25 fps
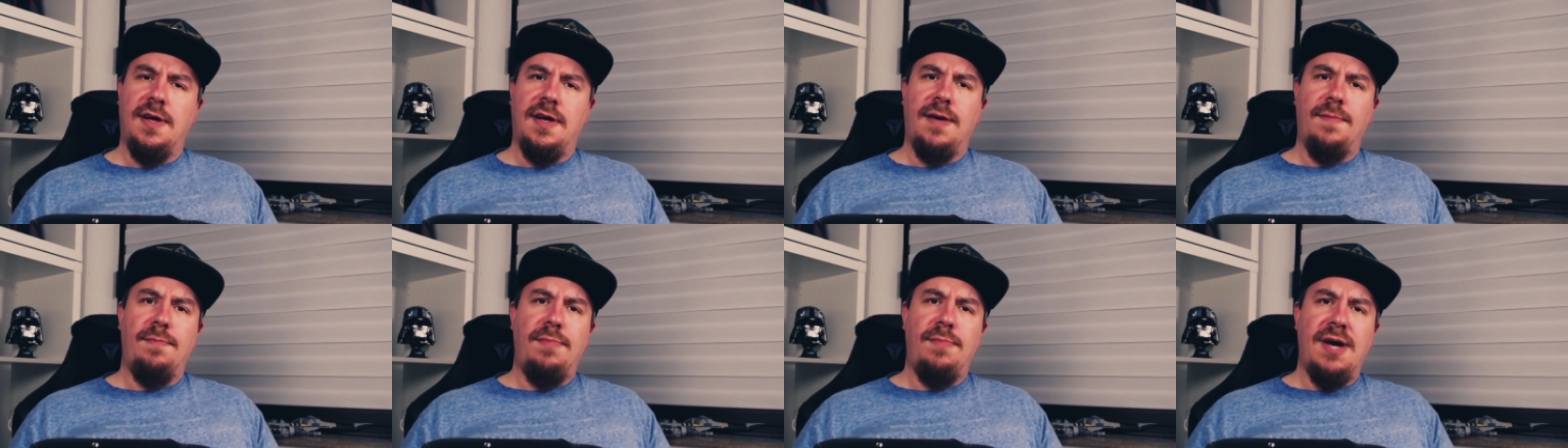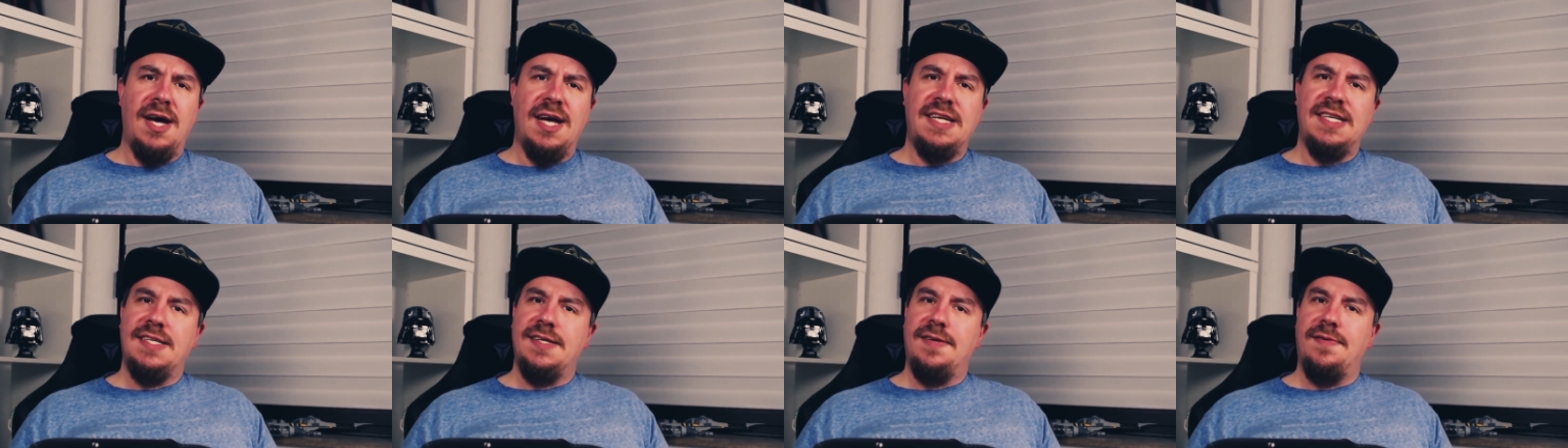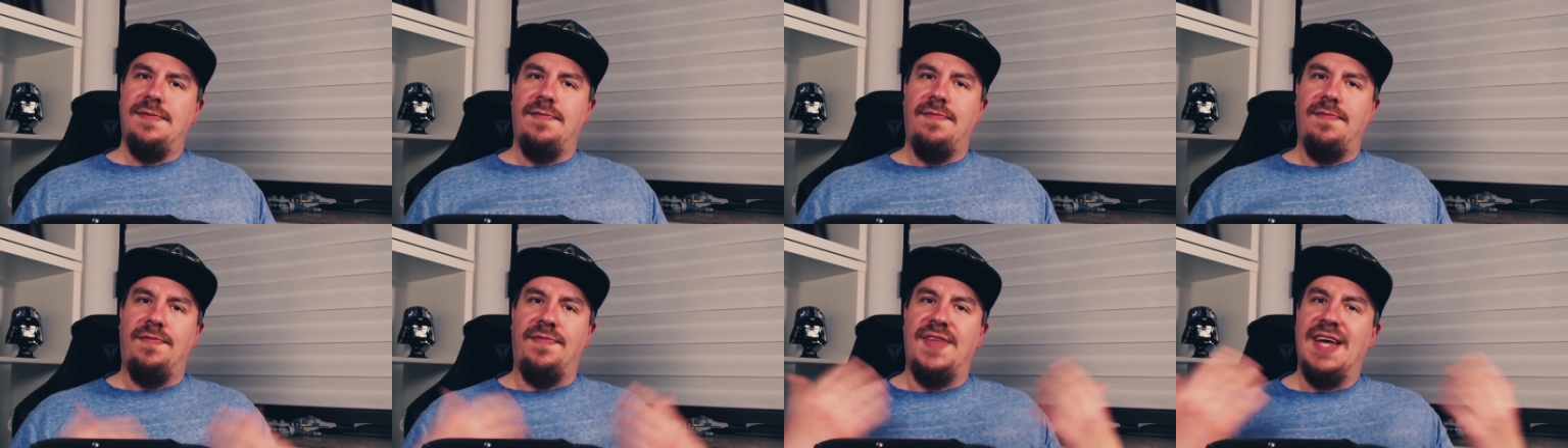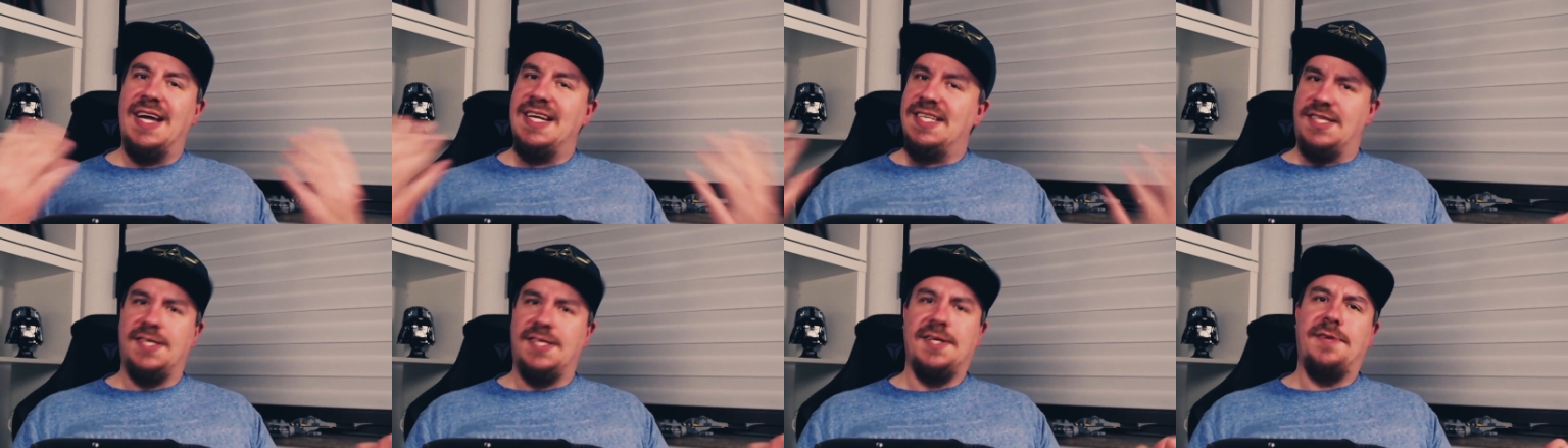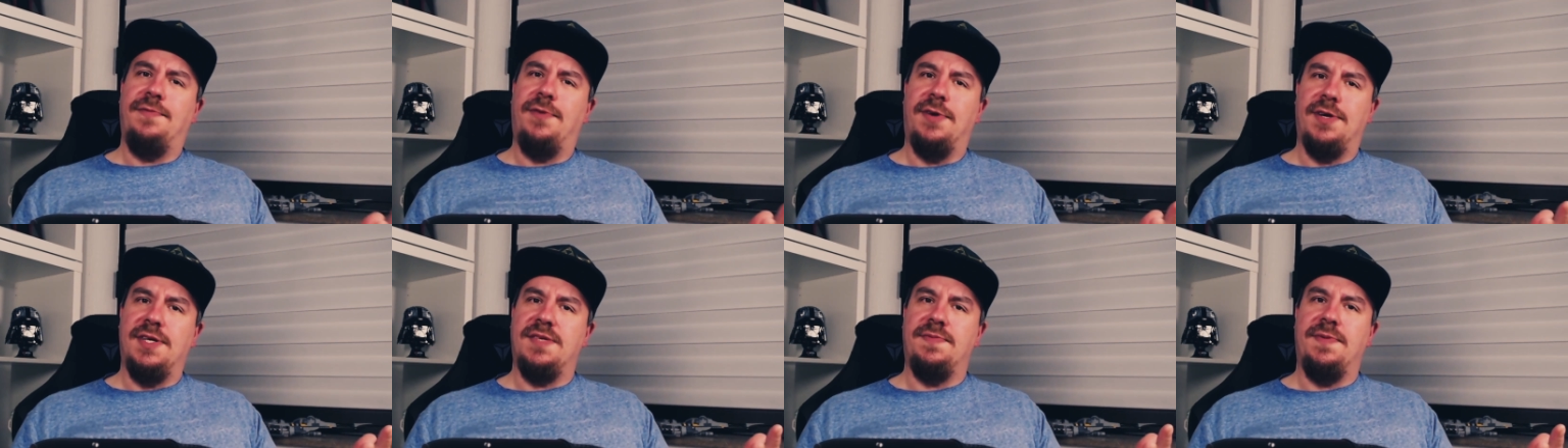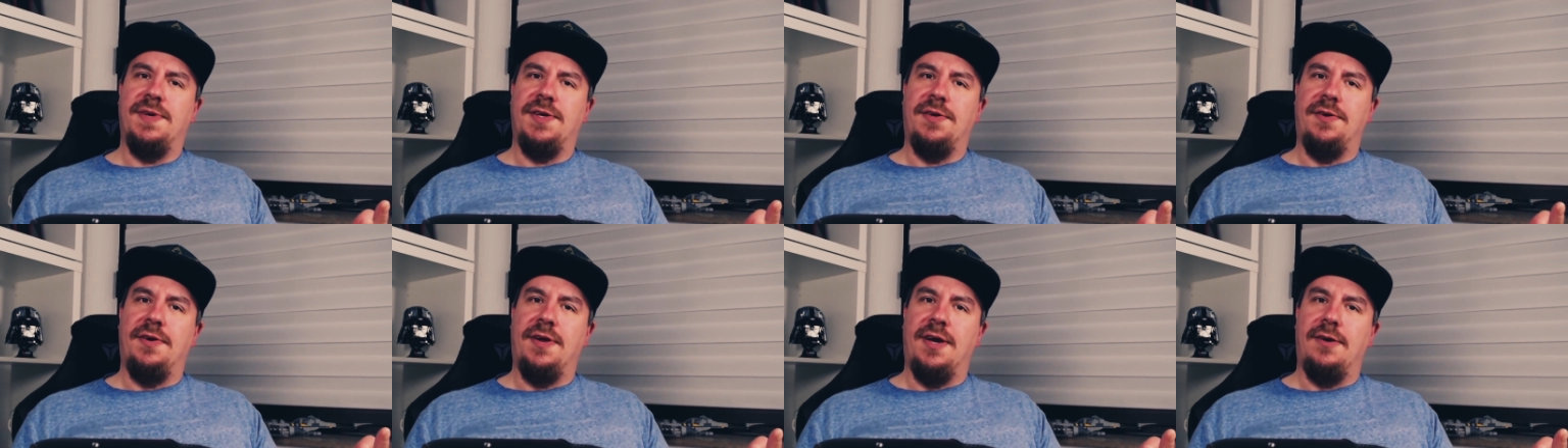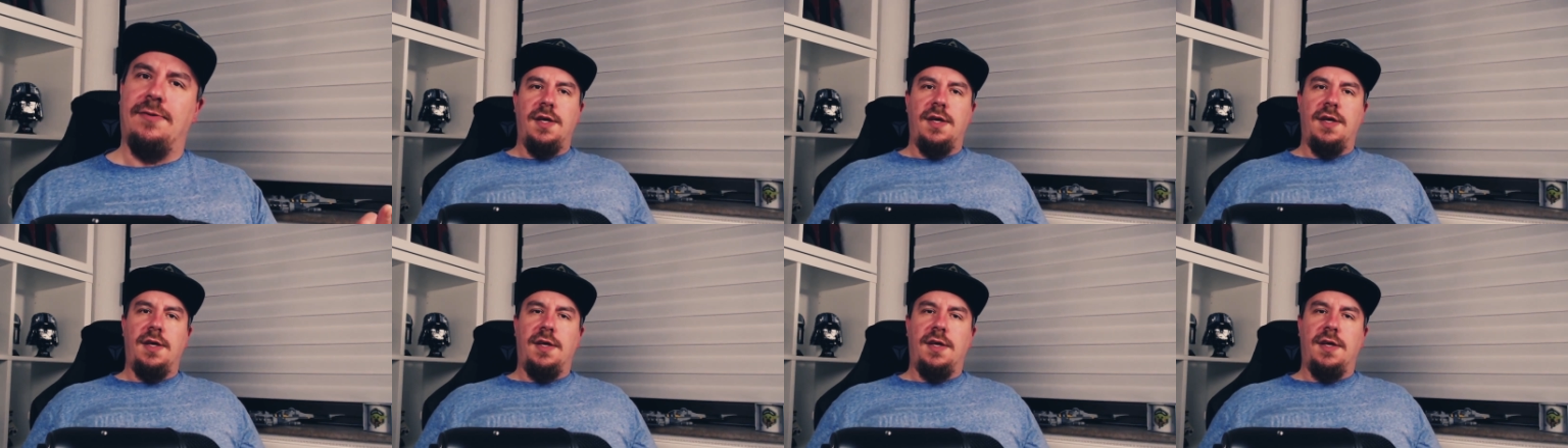But that's it for this video now.